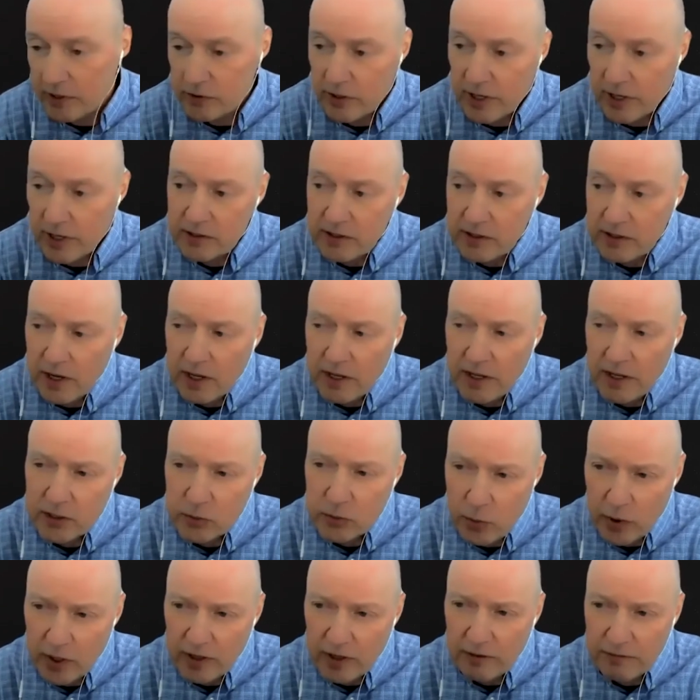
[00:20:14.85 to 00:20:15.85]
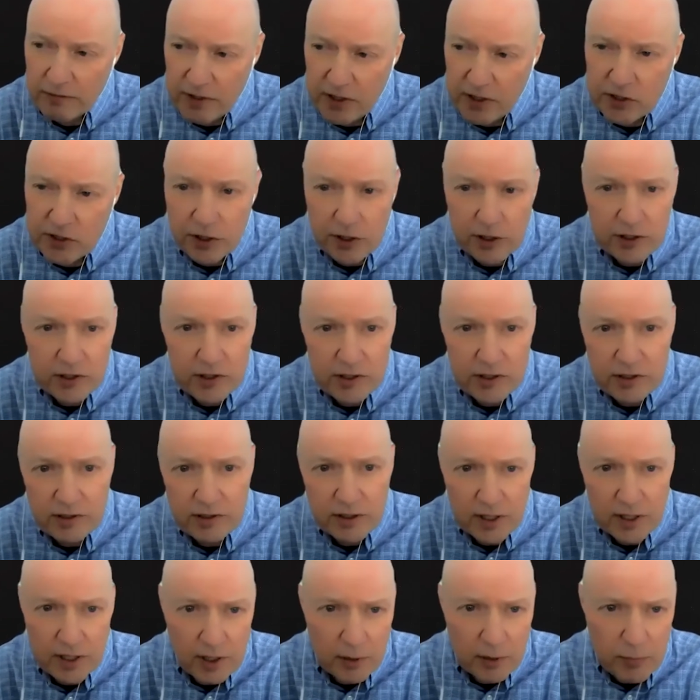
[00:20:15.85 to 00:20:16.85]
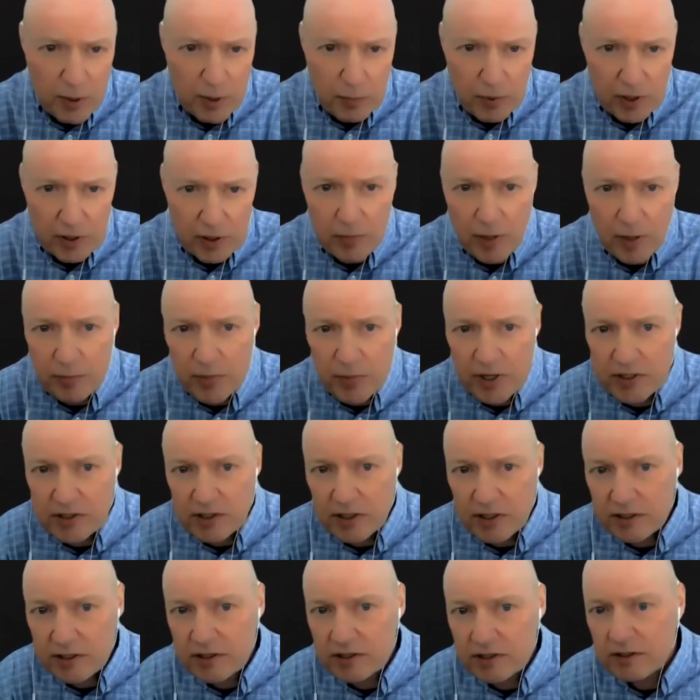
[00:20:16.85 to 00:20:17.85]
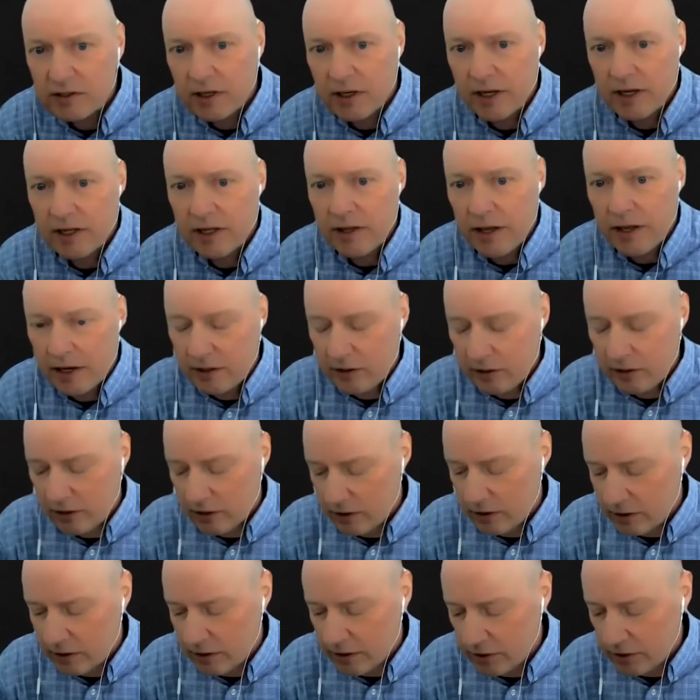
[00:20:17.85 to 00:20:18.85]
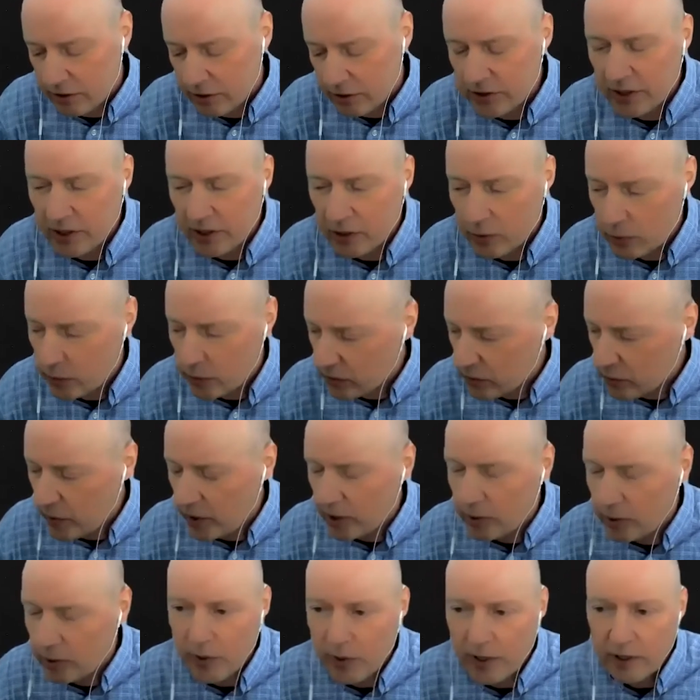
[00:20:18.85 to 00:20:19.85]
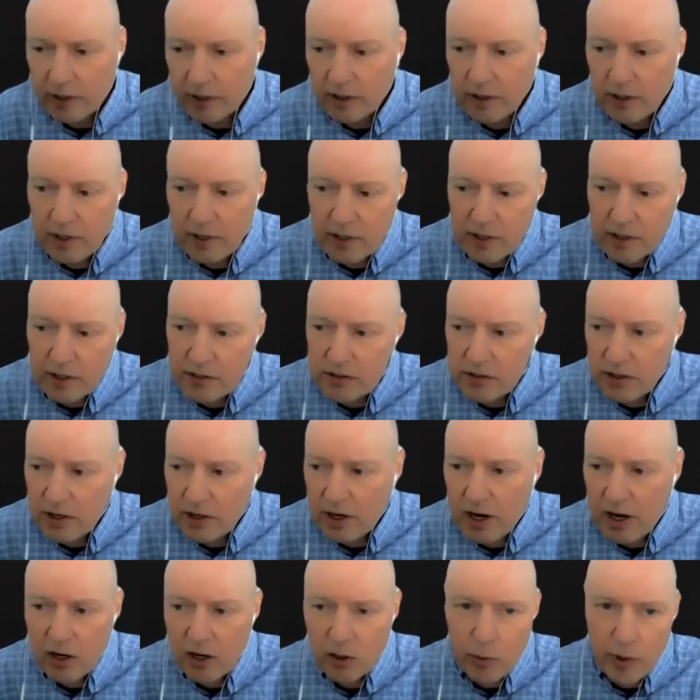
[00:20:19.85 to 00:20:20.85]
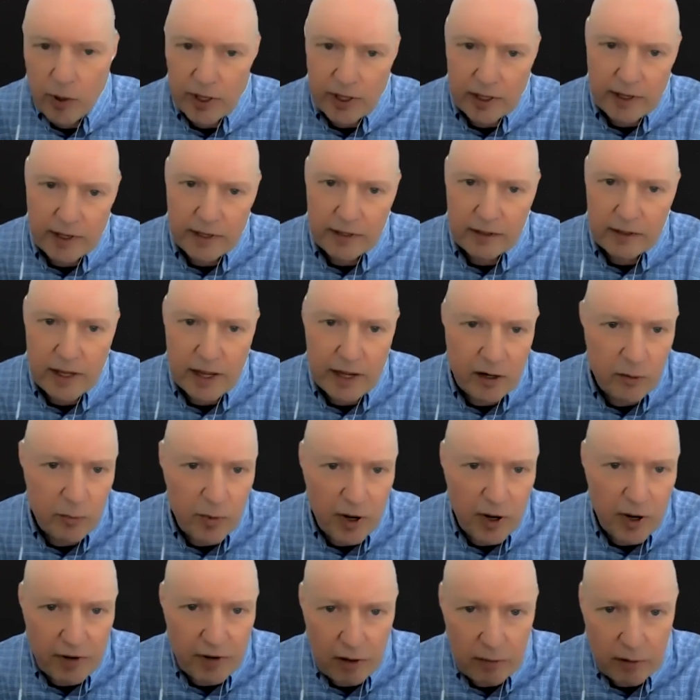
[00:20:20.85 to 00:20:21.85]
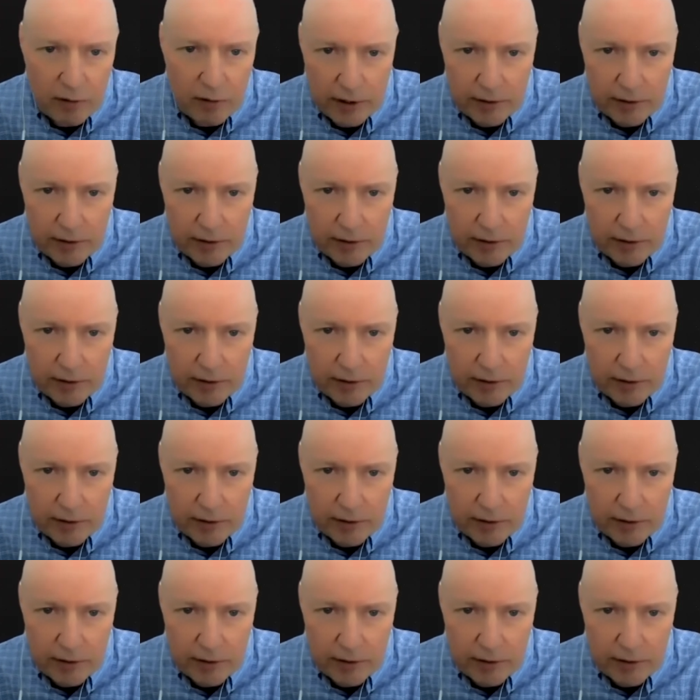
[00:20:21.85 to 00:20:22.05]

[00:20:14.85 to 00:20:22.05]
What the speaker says: So that's one of the features, the people in my business that you're dealing with quite a bit, is that how do I lay out my fabric?